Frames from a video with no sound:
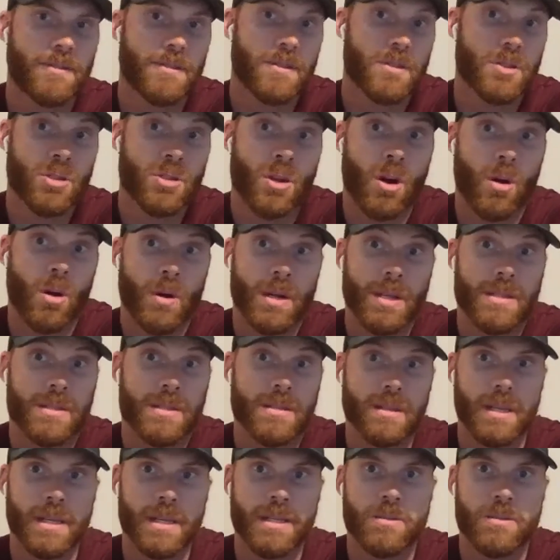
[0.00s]
So
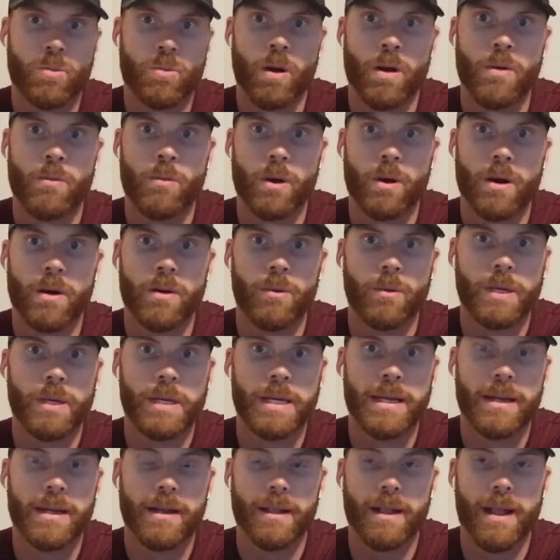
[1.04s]
it's one where we
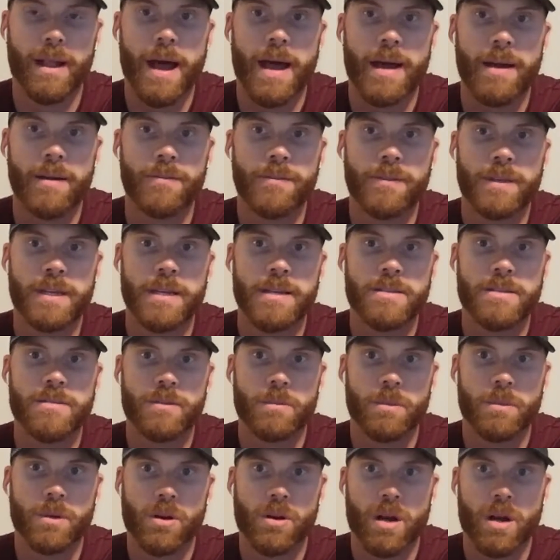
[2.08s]
get a lot of kids
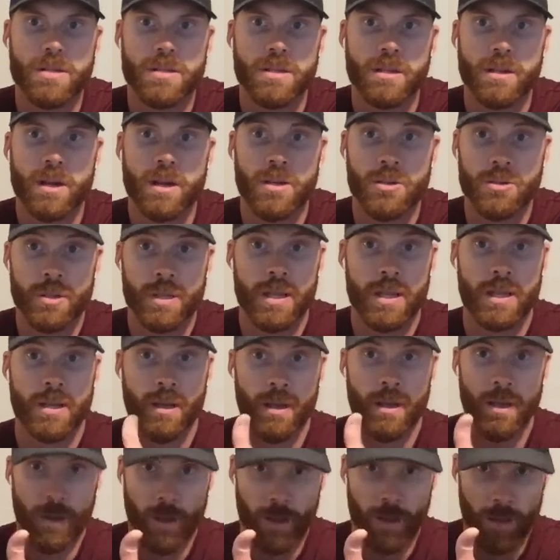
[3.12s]
from across the country
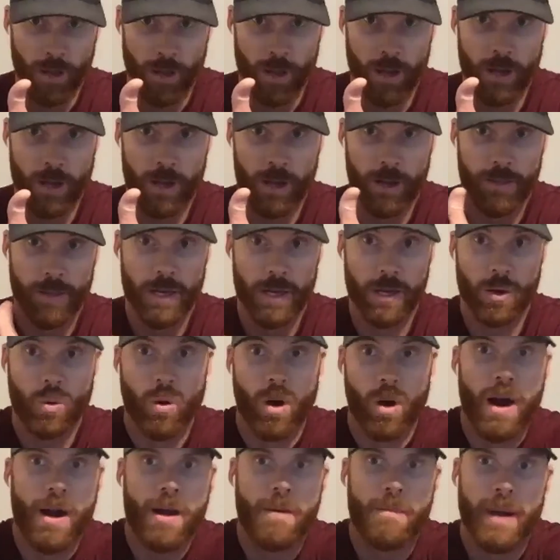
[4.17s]
that
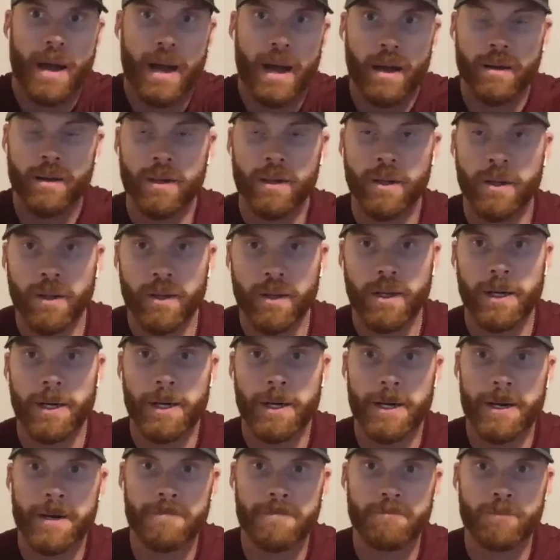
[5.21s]
inquire about,
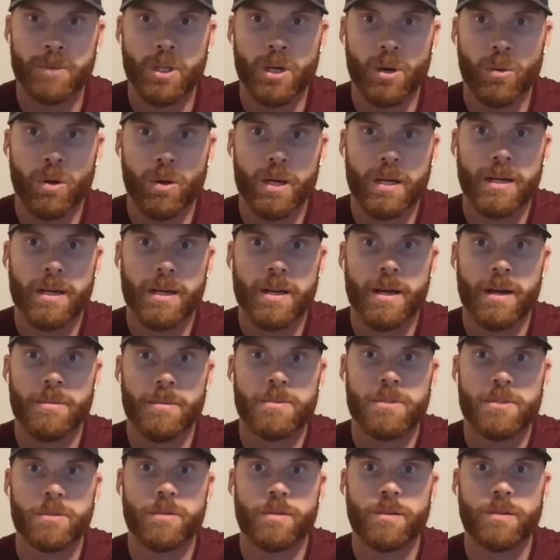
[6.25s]
wanting to come
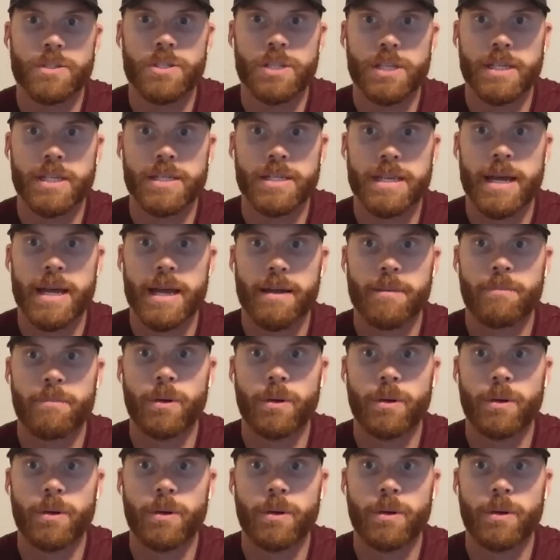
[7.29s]
to Virginia Tech.